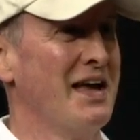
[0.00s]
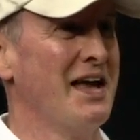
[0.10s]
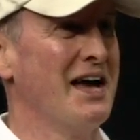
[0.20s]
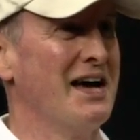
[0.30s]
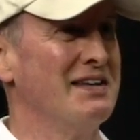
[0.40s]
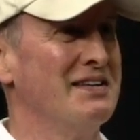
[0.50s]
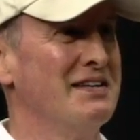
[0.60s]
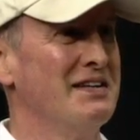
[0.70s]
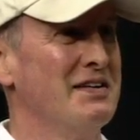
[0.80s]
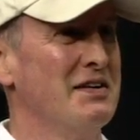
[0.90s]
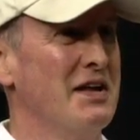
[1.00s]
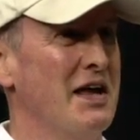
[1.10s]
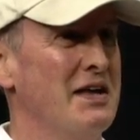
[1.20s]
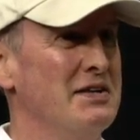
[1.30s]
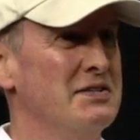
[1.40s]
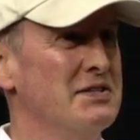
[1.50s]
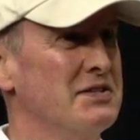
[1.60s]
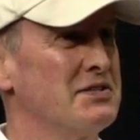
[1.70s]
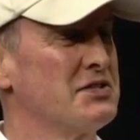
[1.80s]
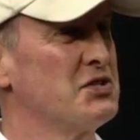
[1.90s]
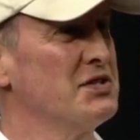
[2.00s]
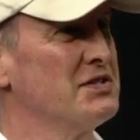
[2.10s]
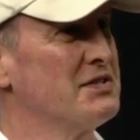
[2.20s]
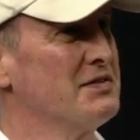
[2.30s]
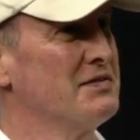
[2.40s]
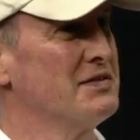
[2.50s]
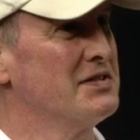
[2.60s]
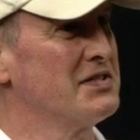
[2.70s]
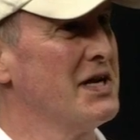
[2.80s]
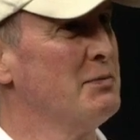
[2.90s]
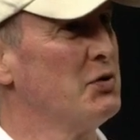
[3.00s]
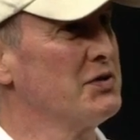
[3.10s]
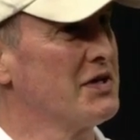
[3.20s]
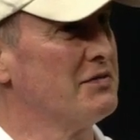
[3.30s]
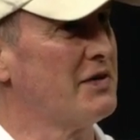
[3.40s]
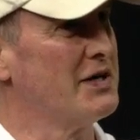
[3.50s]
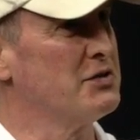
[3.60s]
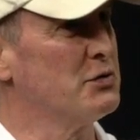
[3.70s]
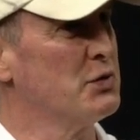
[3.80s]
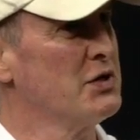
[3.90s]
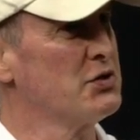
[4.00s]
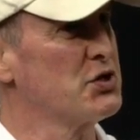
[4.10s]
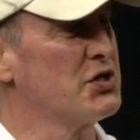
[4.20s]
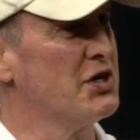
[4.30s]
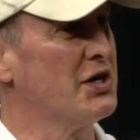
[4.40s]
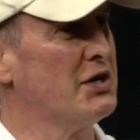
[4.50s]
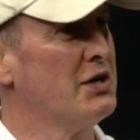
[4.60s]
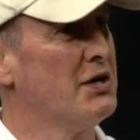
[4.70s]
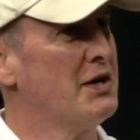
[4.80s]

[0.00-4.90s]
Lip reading: and since she's disabled and confined to a wheelchair,